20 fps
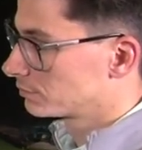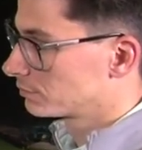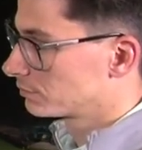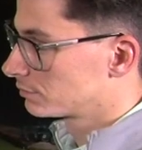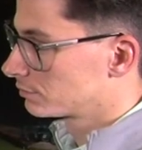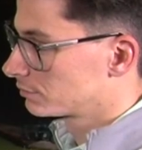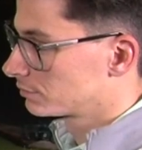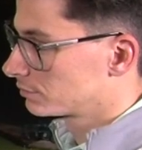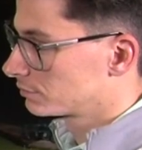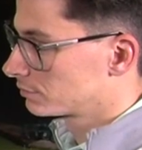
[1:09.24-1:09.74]

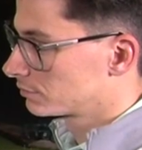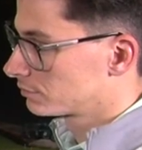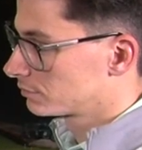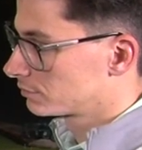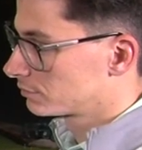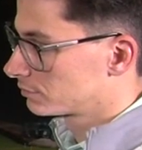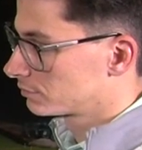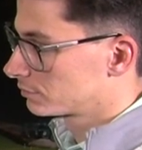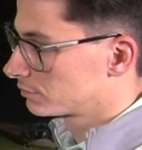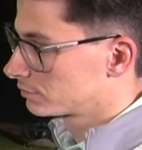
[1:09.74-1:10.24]

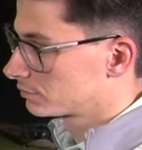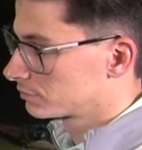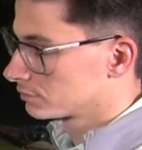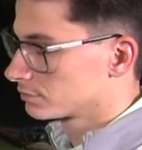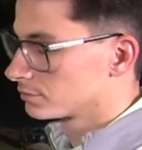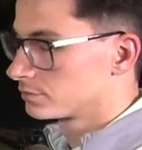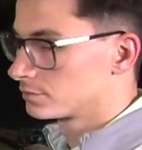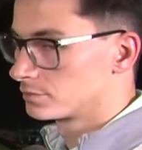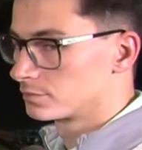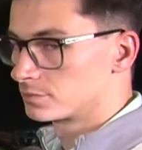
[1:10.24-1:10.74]

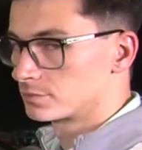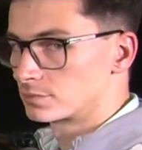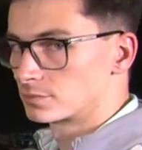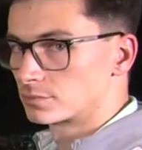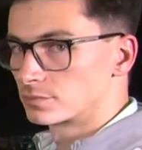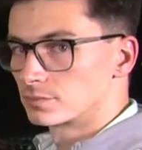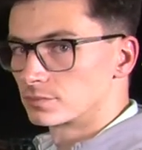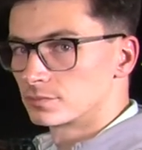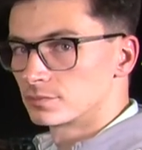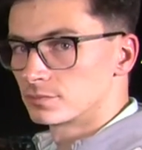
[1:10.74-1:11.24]

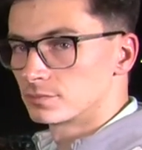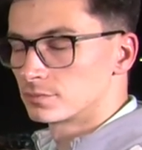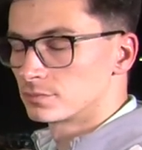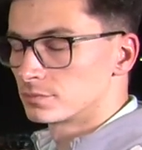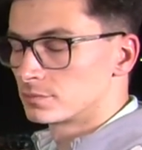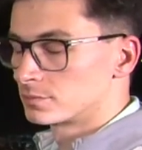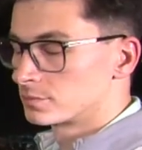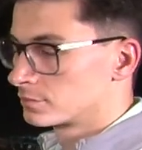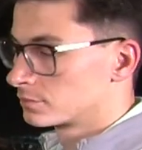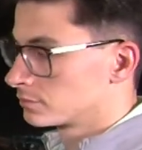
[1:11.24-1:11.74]

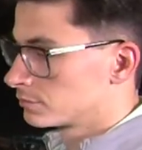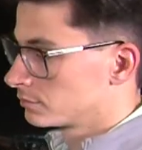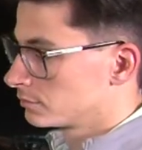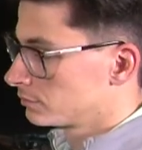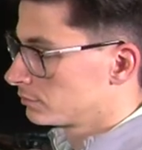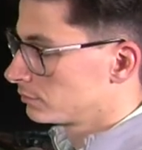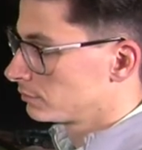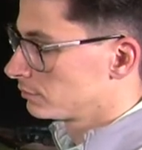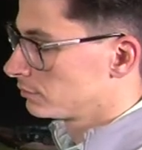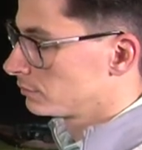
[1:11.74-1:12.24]

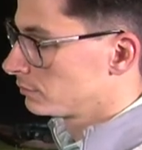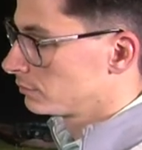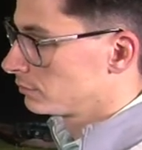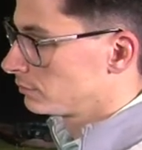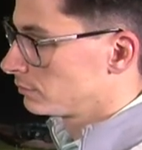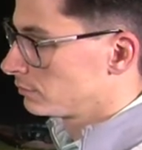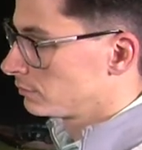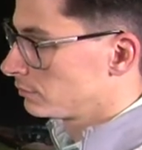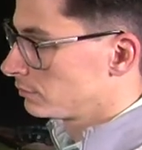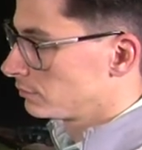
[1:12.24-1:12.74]

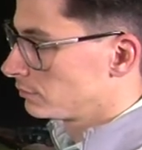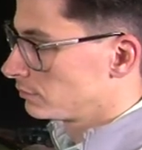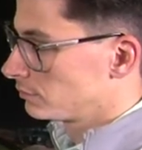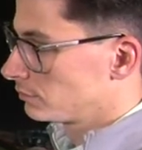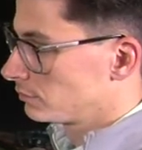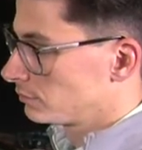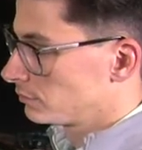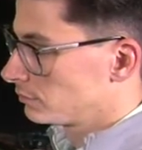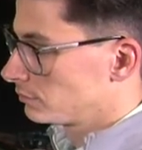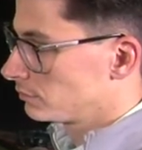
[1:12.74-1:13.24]

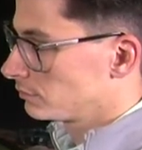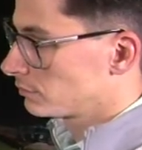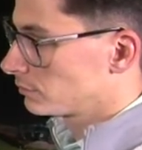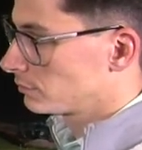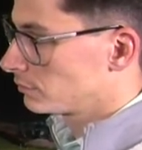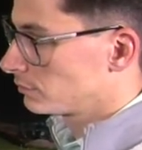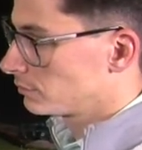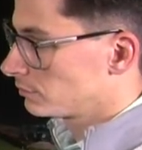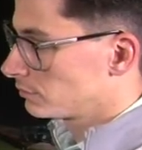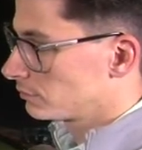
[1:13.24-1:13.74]

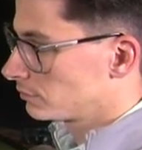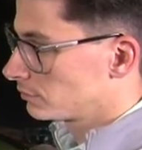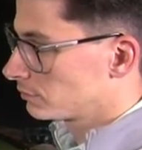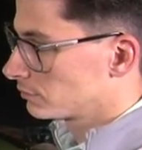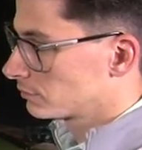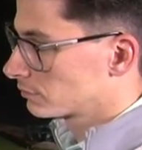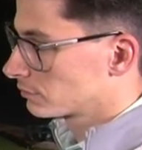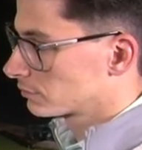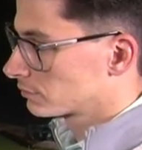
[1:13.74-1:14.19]
The person shown says nothing.